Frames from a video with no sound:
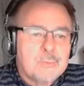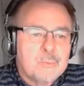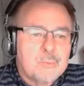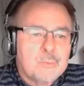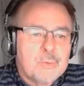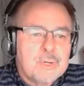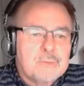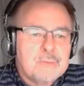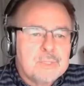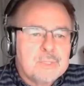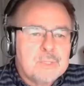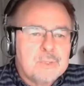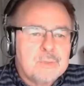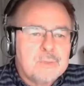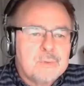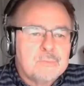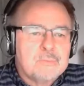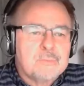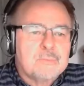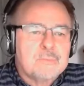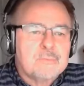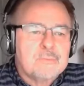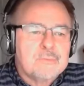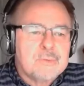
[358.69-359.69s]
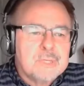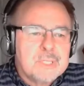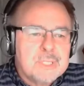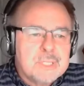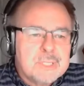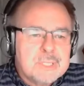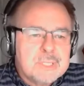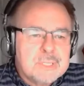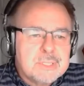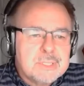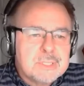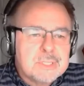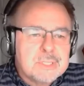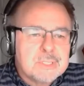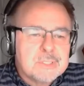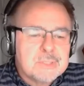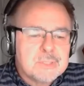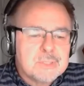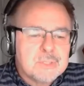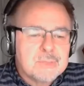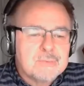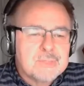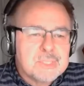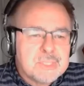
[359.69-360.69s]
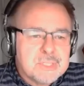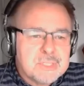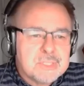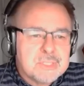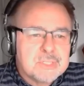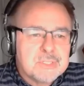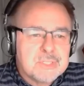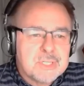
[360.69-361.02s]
Revenue from fees and services